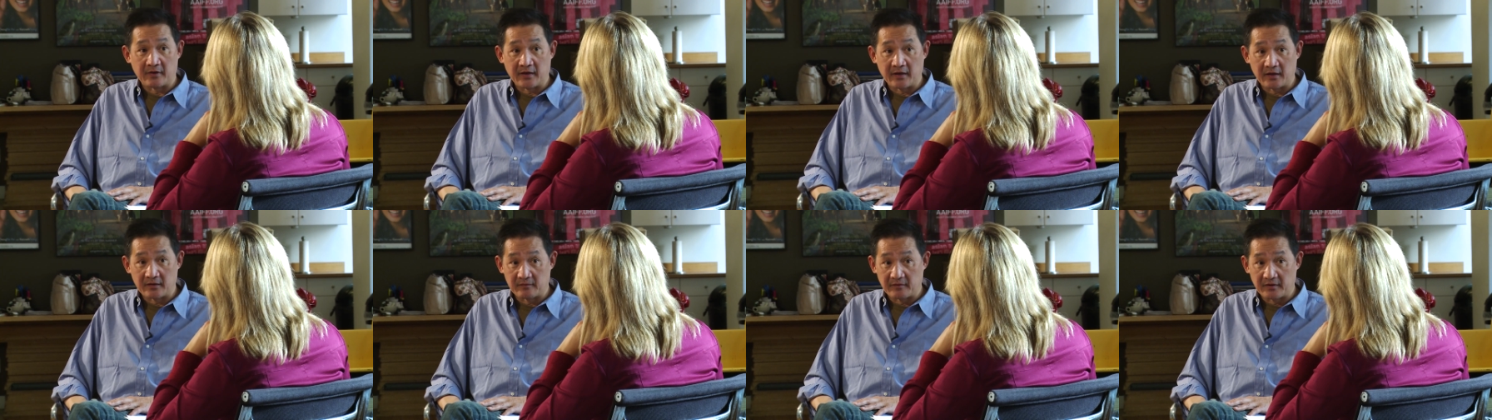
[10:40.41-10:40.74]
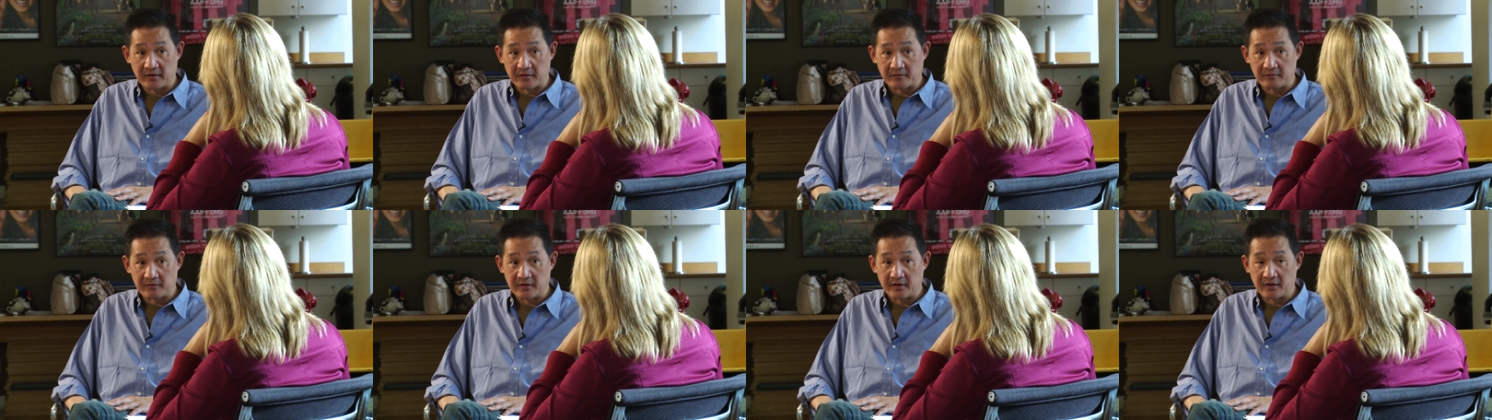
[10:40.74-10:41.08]
Henry
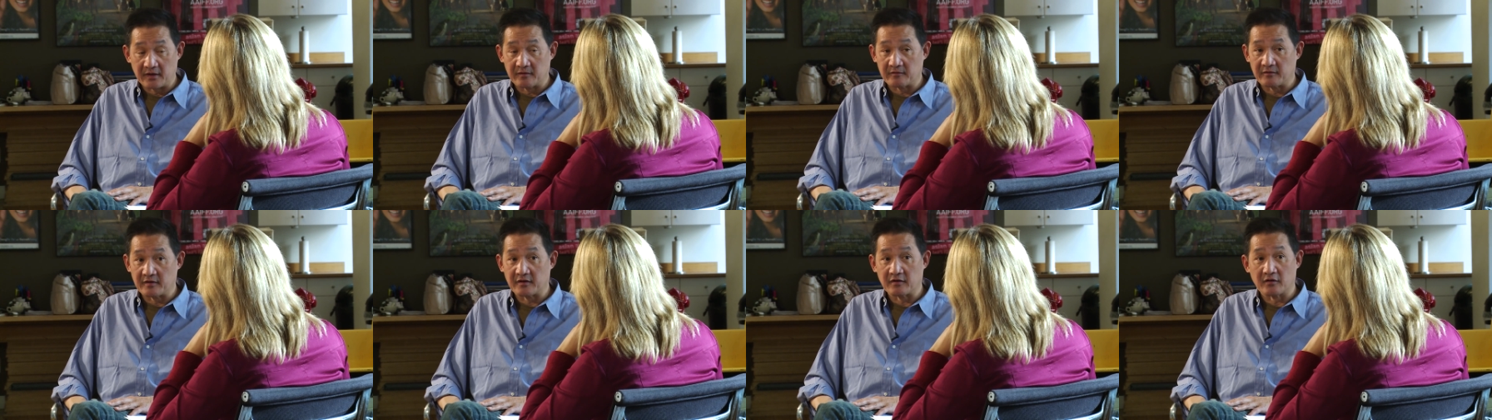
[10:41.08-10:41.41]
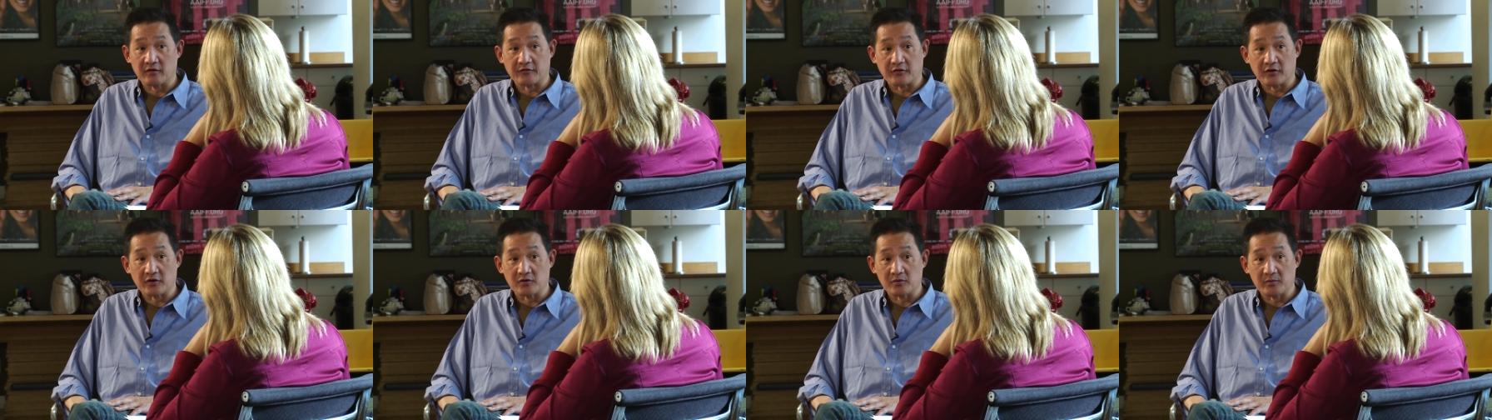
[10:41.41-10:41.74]
Street, and it was
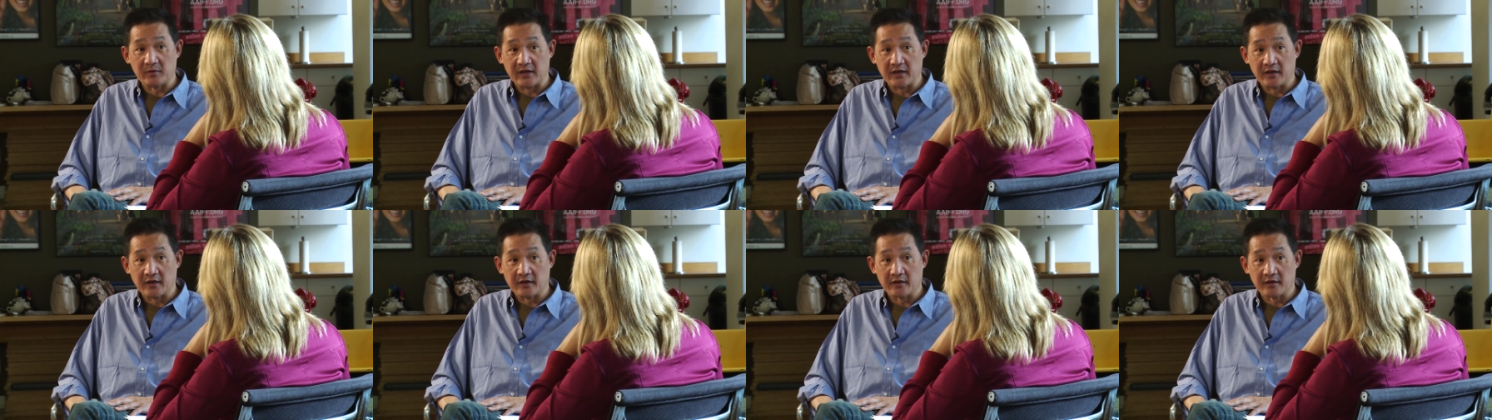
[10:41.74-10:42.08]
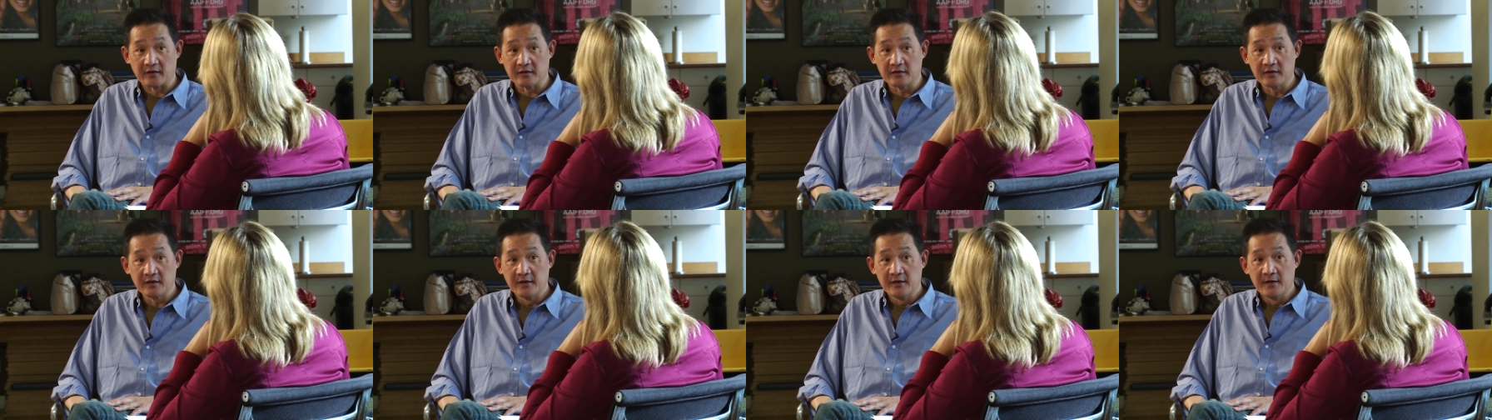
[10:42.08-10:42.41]
over a weekend.